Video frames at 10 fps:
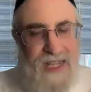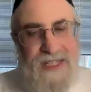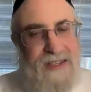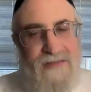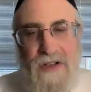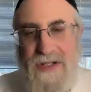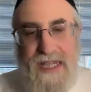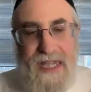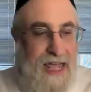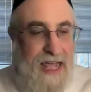it's difficult
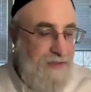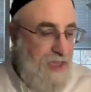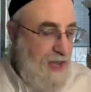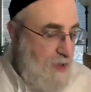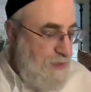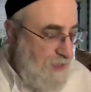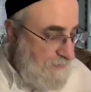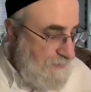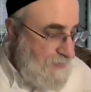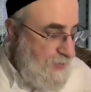to get out of that habit.
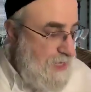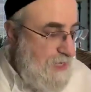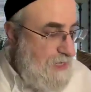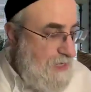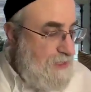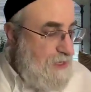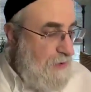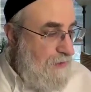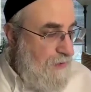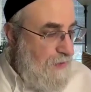
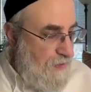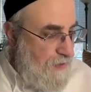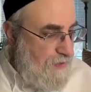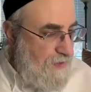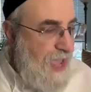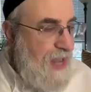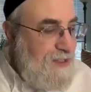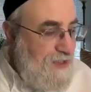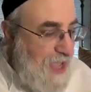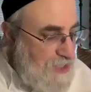So
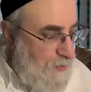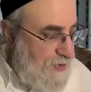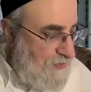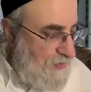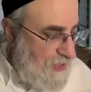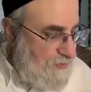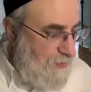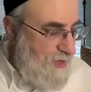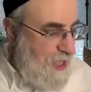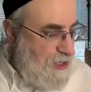that's where
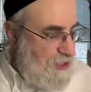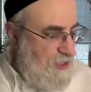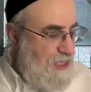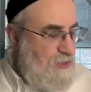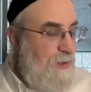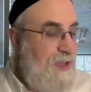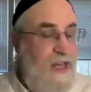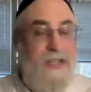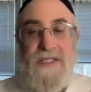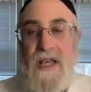we get
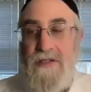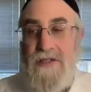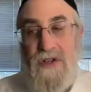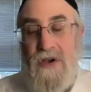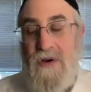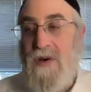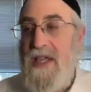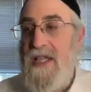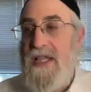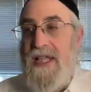a solid no.
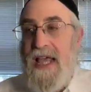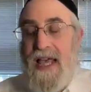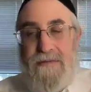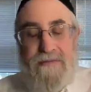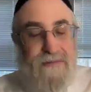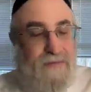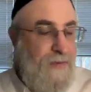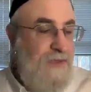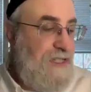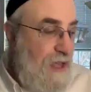And
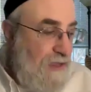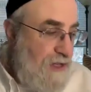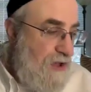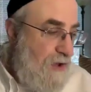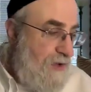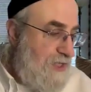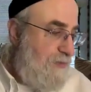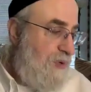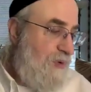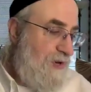the solid no is
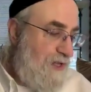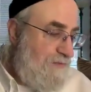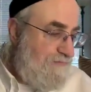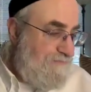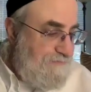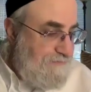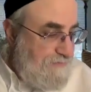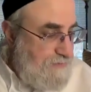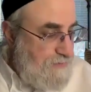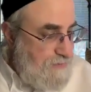supported
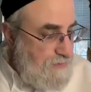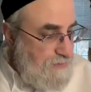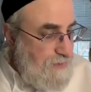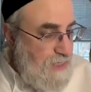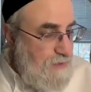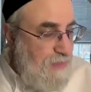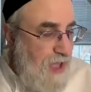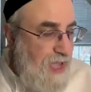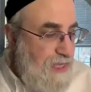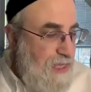
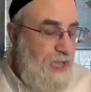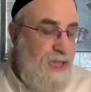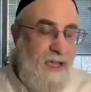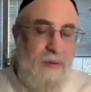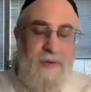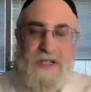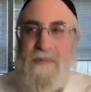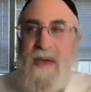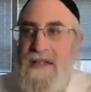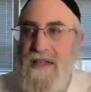by a
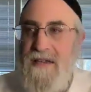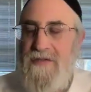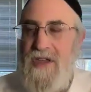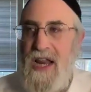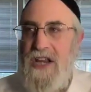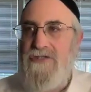perspective that